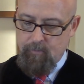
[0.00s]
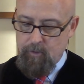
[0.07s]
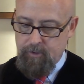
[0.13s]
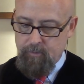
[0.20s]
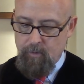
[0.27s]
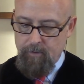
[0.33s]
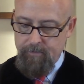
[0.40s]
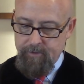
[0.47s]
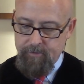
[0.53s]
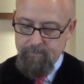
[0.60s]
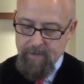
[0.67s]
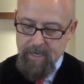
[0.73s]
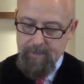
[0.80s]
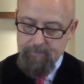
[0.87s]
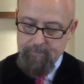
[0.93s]
which were this
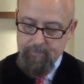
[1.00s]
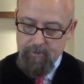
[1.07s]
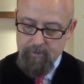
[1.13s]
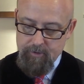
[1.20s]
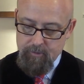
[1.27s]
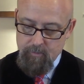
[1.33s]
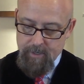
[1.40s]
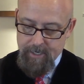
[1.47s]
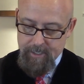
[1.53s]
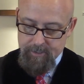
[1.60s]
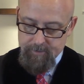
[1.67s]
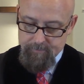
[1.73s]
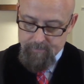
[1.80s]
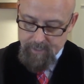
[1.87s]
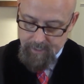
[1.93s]
man
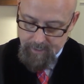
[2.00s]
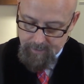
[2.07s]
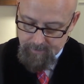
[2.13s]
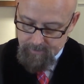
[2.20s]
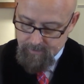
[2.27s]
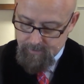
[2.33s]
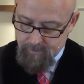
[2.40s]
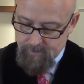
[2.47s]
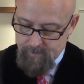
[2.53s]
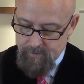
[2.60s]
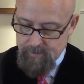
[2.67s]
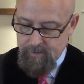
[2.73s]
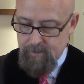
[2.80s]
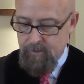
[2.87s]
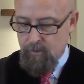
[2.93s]
persuades men
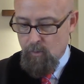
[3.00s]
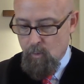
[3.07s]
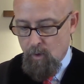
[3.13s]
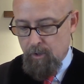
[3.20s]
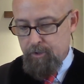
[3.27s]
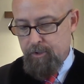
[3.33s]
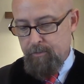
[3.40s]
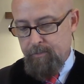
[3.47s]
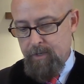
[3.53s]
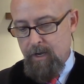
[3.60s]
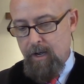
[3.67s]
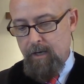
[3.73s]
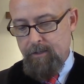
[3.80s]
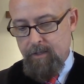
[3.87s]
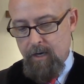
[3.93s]
to worship
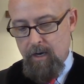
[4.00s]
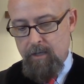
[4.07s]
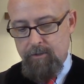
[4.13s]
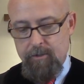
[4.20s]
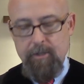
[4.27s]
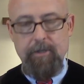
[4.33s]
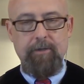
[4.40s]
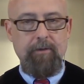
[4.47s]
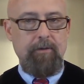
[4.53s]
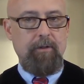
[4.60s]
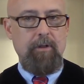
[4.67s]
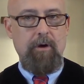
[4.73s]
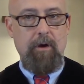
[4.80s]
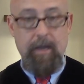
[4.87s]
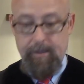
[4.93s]
God contrary to the
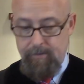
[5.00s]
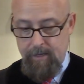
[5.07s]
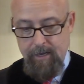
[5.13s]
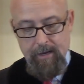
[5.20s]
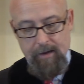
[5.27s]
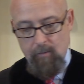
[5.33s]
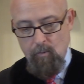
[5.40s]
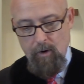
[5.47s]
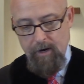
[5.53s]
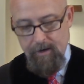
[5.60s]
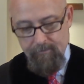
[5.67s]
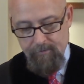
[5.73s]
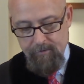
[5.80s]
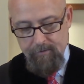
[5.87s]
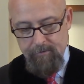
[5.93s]
law. And
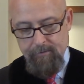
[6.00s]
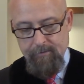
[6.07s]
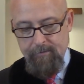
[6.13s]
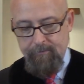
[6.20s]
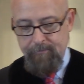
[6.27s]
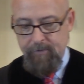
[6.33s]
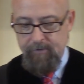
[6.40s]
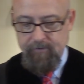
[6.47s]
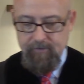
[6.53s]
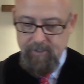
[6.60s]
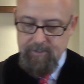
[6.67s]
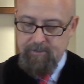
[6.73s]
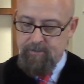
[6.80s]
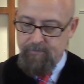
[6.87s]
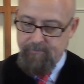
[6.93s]
whatever the
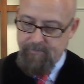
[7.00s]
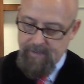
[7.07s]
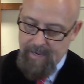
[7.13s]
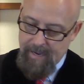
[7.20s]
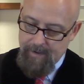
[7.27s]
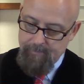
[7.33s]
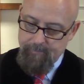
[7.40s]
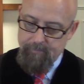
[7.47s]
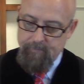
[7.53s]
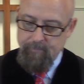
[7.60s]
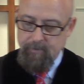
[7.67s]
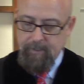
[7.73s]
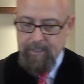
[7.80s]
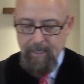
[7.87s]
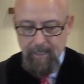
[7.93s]
sense of that,
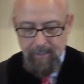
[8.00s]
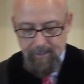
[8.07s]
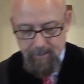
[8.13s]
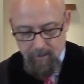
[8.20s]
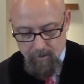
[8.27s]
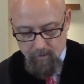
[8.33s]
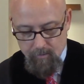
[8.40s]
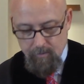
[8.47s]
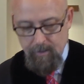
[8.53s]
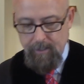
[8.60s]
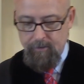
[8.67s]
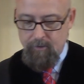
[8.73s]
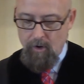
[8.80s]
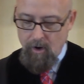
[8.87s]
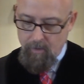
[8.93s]
Gallio
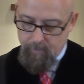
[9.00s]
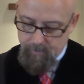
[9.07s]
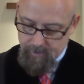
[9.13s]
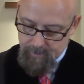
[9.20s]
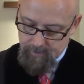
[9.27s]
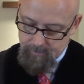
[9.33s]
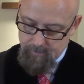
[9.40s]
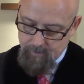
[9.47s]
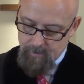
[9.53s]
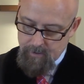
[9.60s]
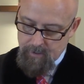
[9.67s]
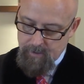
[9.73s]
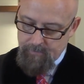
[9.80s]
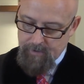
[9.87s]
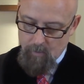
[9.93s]
interpreted
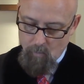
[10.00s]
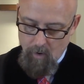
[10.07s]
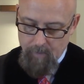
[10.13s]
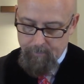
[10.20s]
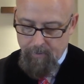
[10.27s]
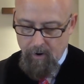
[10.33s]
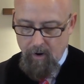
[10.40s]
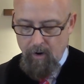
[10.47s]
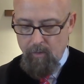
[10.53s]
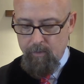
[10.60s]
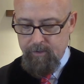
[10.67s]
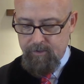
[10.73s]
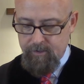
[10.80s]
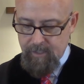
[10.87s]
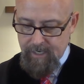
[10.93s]
that what Paul
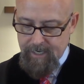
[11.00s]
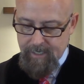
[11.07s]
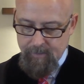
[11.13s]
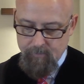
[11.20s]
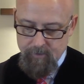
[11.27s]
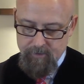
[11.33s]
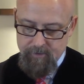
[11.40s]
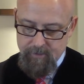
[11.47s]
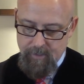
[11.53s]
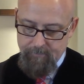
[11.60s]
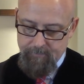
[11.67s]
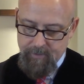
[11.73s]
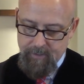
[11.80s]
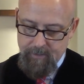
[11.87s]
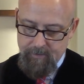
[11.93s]
was saying was
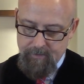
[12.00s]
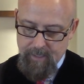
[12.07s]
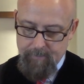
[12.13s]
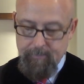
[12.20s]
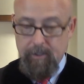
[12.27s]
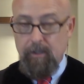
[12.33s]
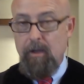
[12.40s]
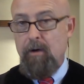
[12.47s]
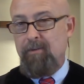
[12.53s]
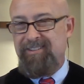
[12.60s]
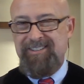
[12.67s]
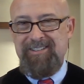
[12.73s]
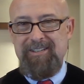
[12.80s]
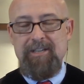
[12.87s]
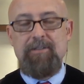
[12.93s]
something that belonged
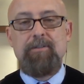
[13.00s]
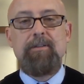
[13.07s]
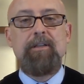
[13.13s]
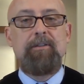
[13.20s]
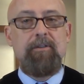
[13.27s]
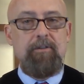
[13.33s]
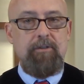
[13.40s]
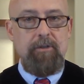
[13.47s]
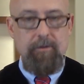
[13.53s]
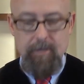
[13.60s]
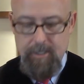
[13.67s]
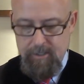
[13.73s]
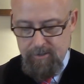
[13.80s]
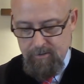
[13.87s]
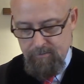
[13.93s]
essentially to
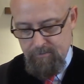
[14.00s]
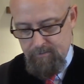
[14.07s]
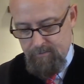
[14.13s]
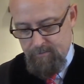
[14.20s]
Judaism.